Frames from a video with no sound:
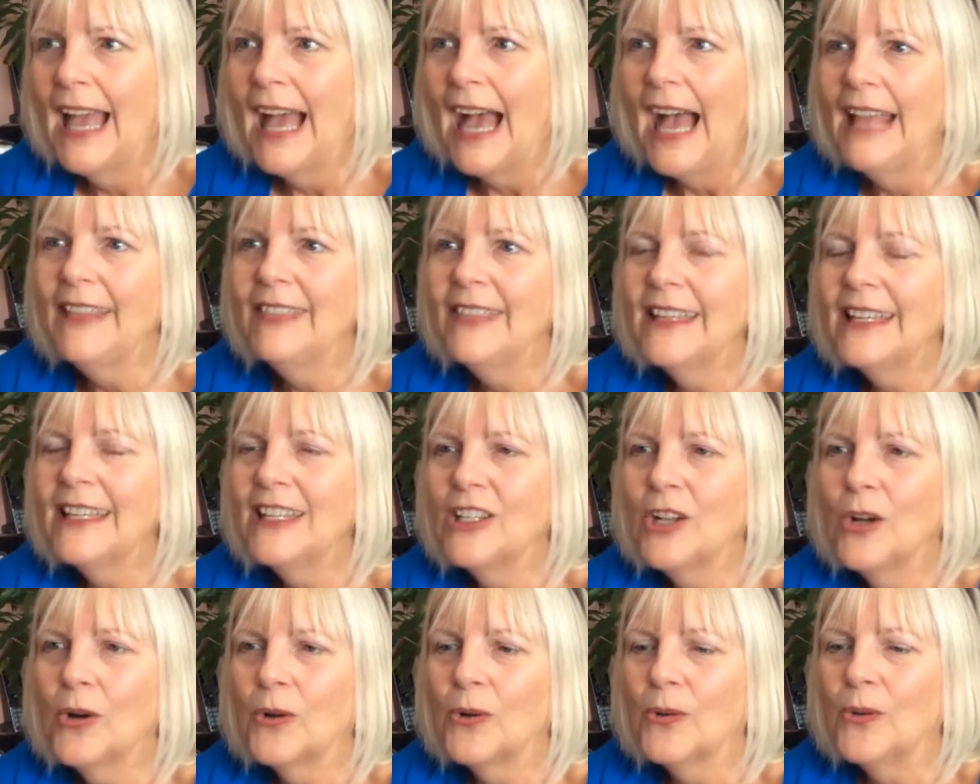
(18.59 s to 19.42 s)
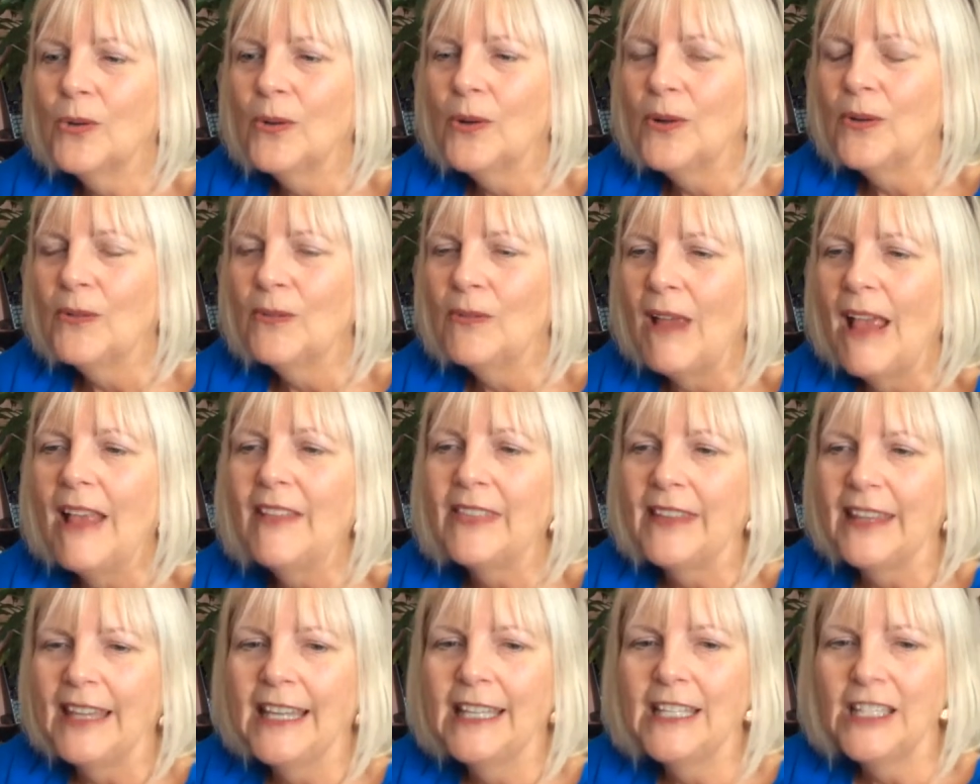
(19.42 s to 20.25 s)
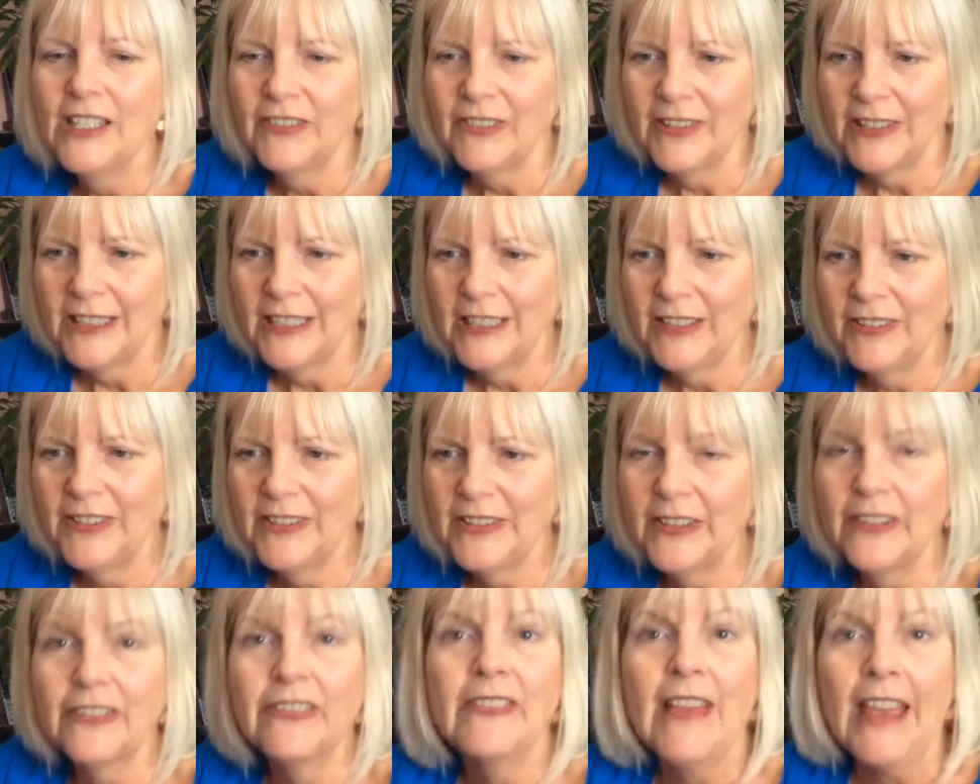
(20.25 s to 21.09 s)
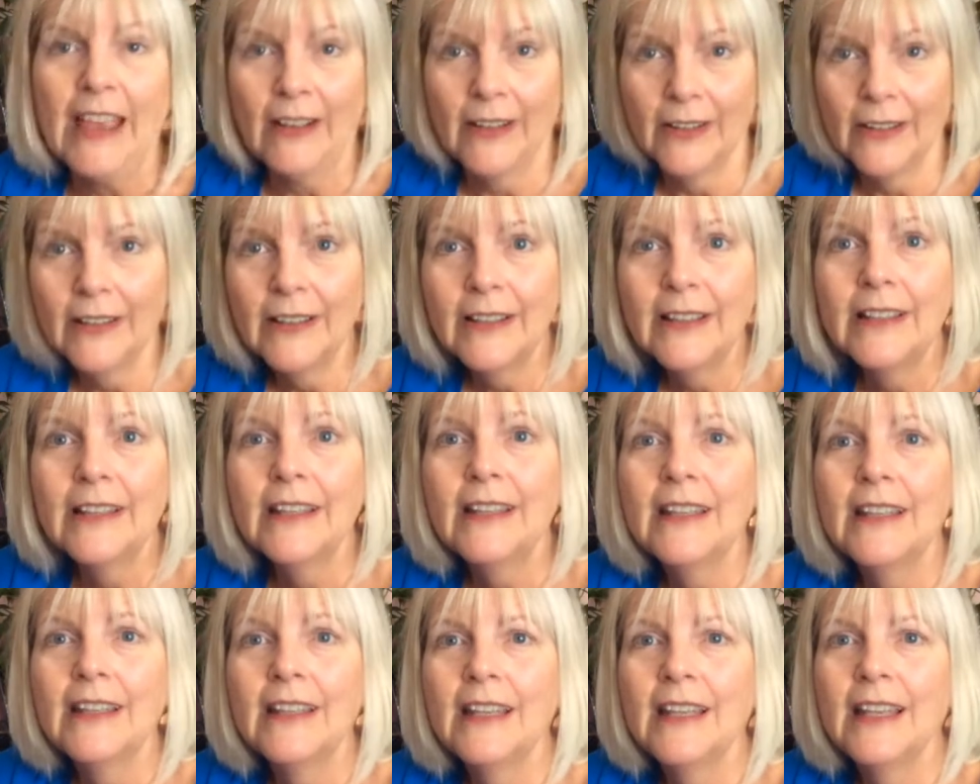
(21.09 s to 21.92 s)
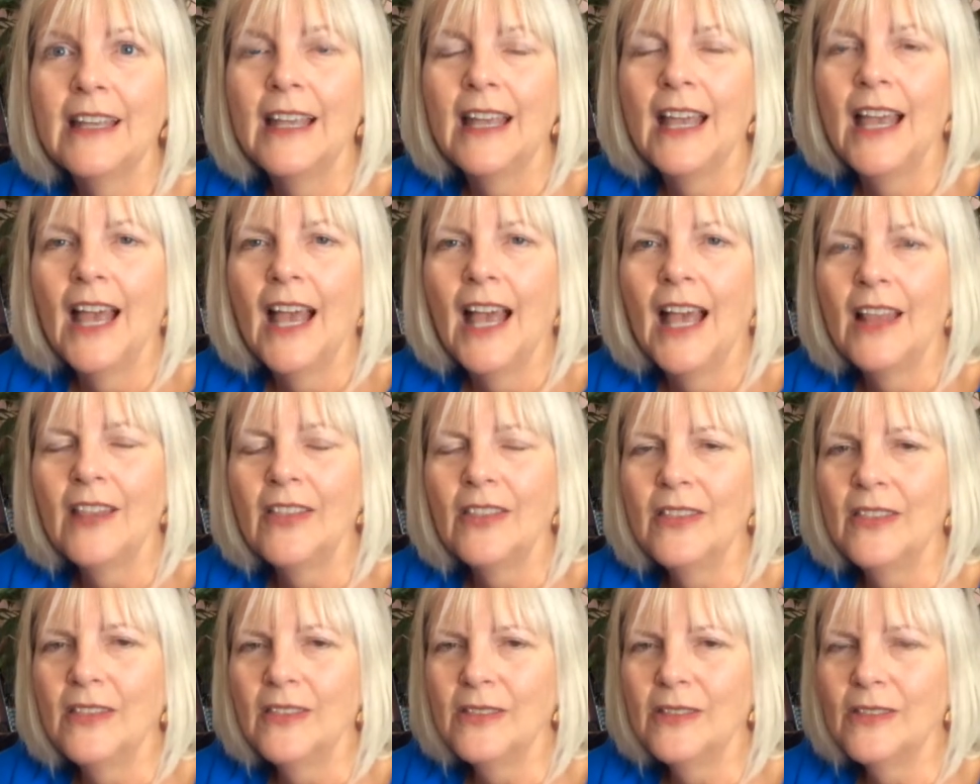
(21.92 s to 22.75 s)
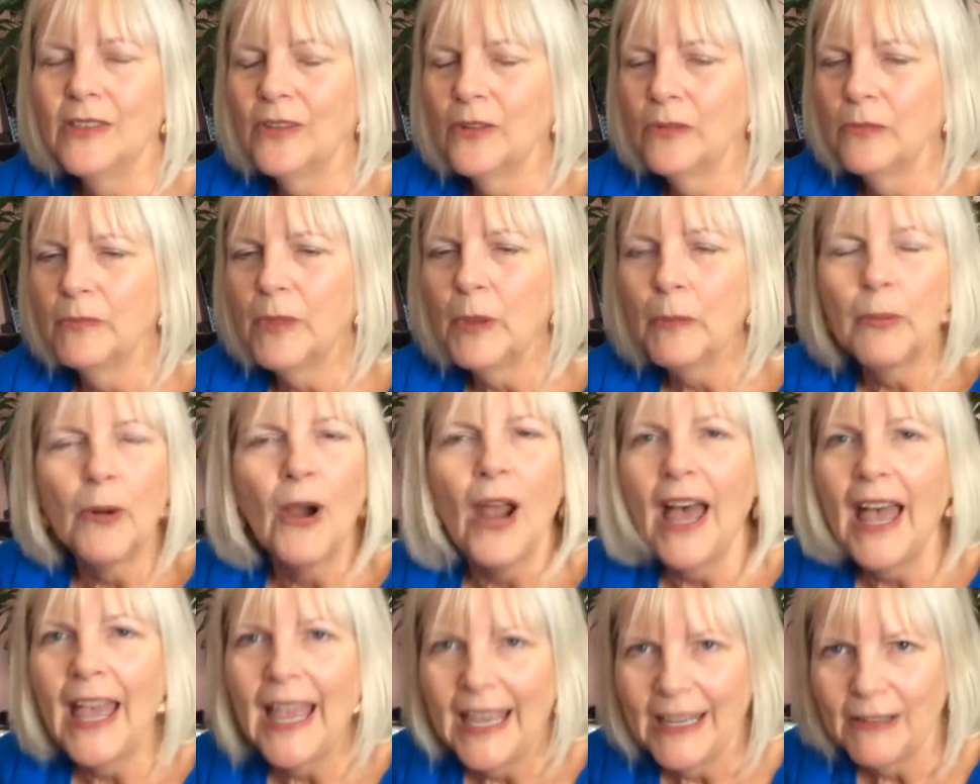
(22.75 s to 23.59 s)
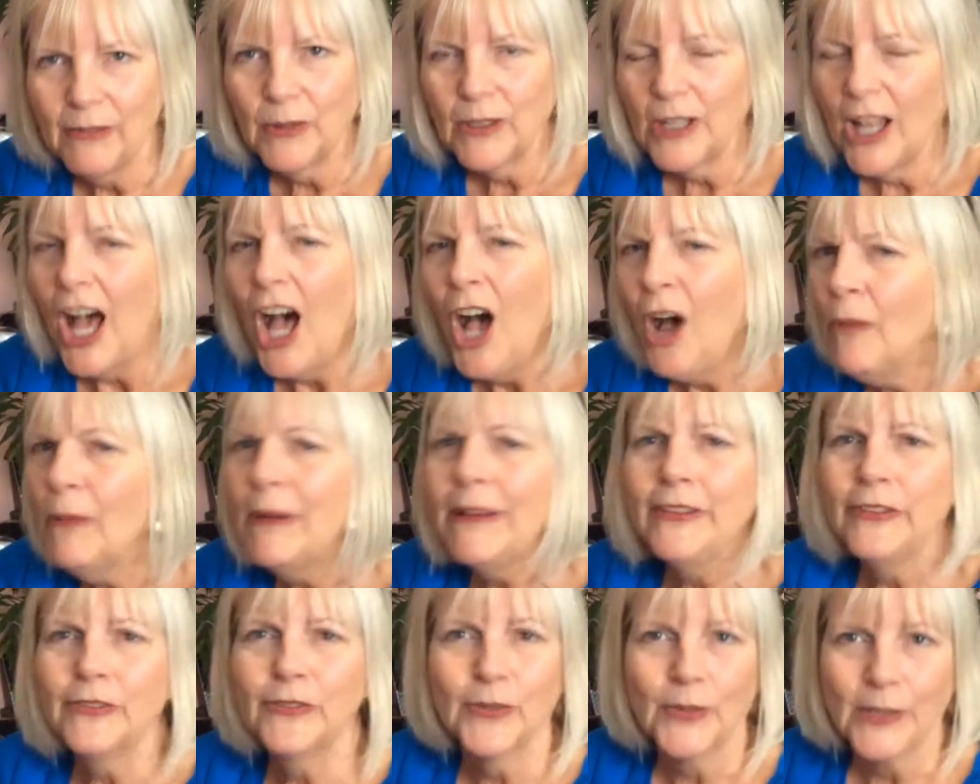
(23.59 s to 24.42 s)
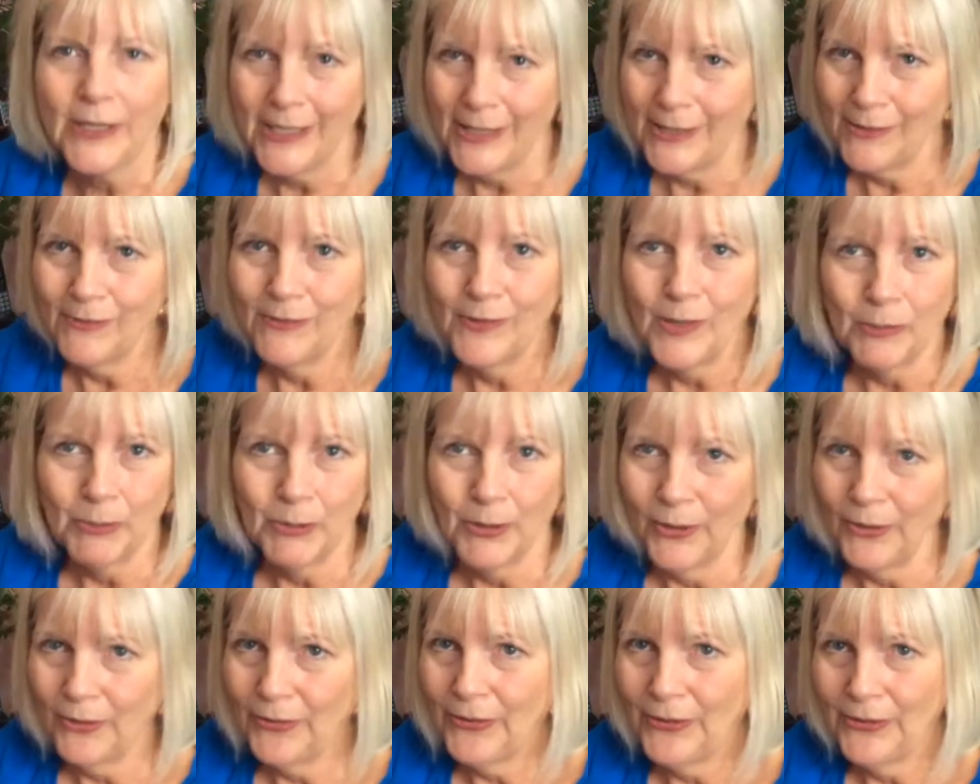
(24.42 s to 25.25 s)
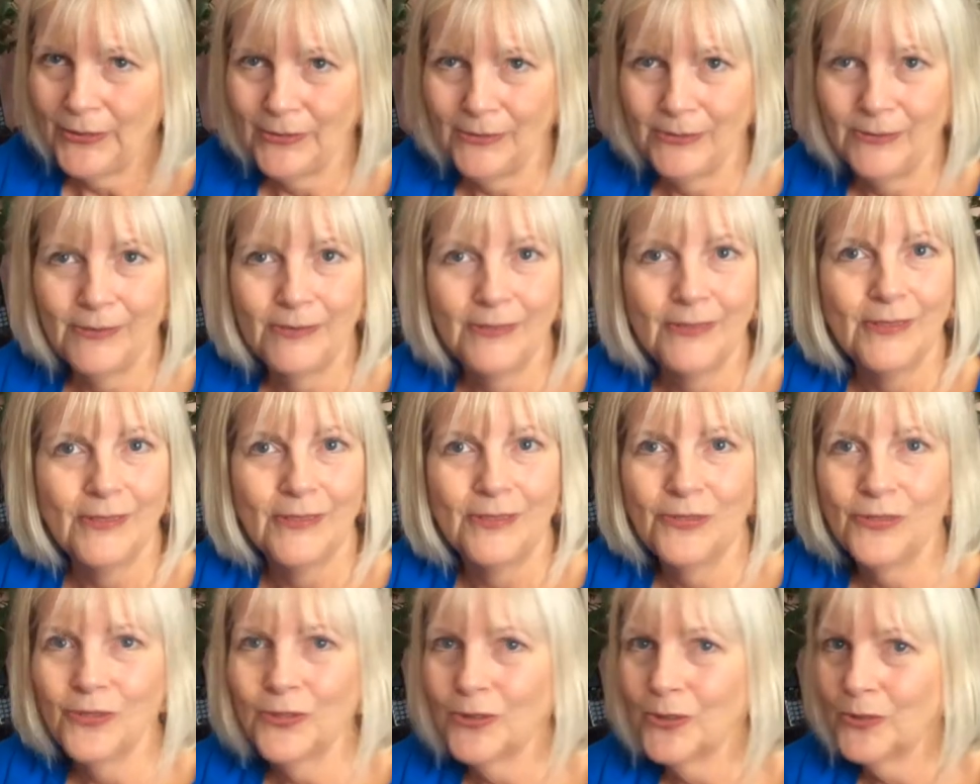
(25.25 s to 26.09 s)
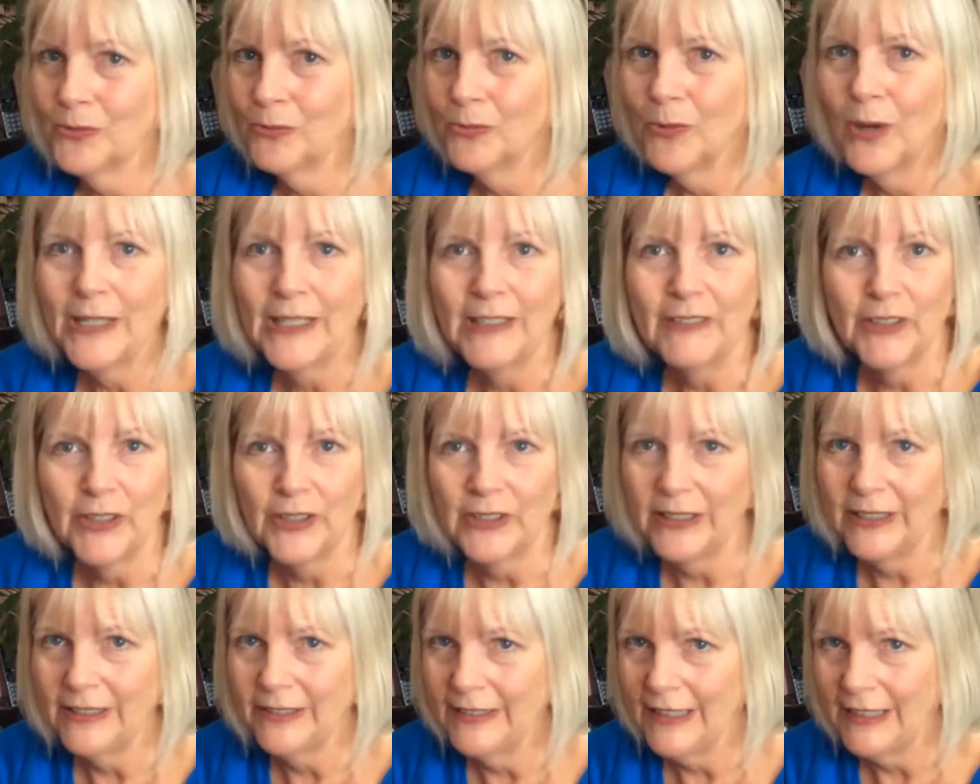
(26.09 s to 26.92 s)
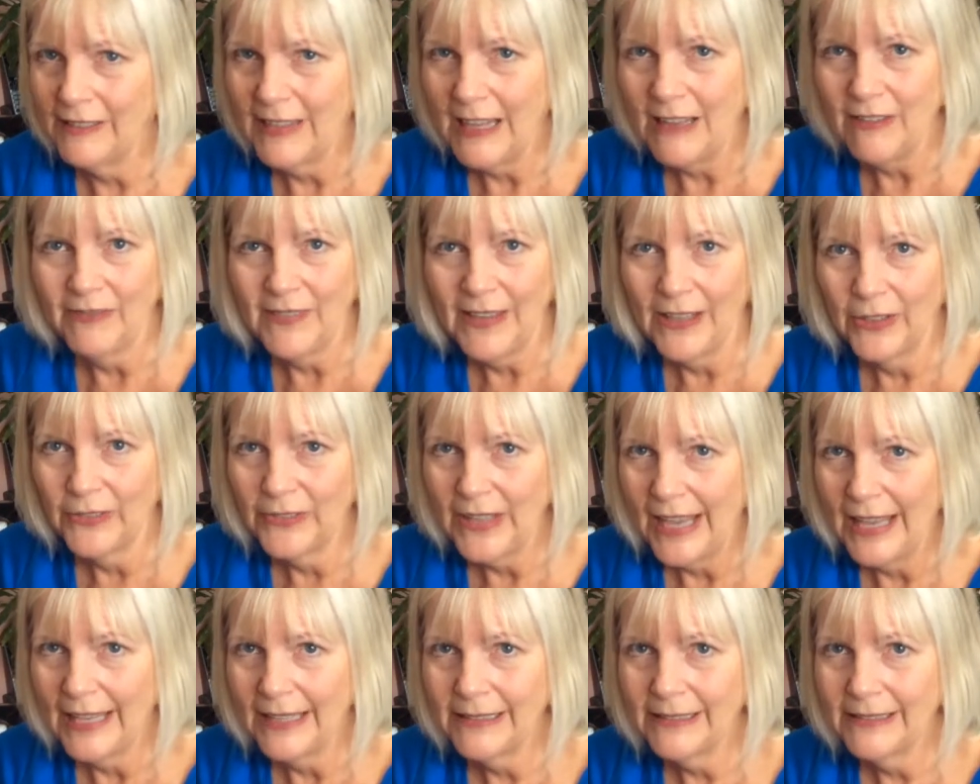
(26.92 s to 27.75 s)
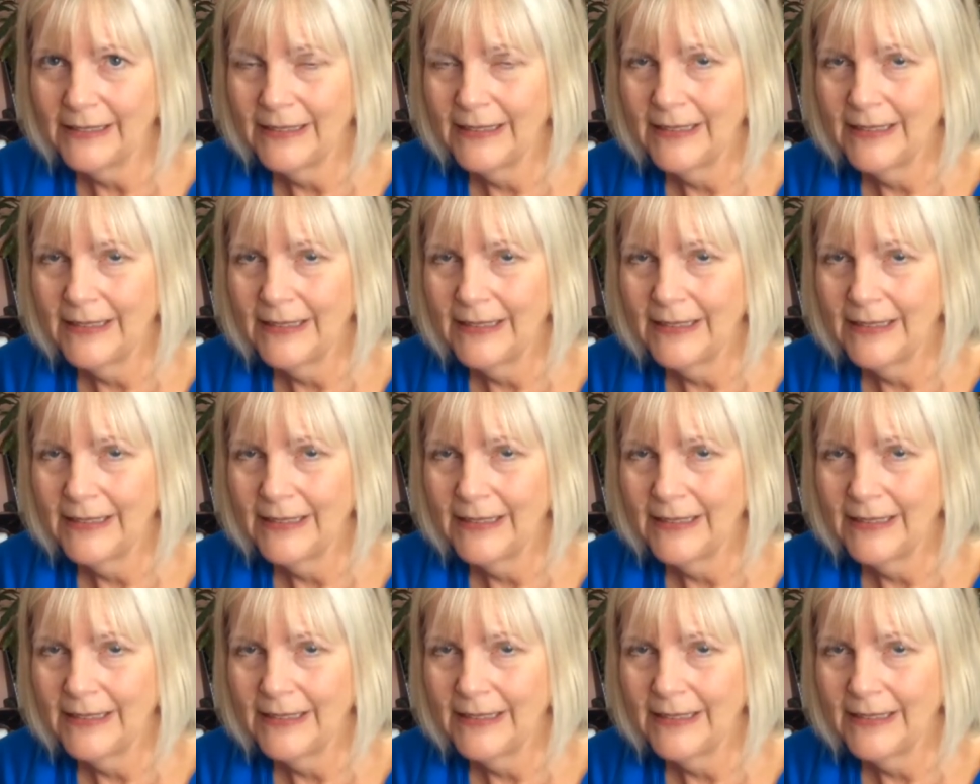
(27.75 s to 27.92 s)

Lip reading: I think, at the end of it, if it's a fail, the bride will always forgive the person for whatever it is that they failed at.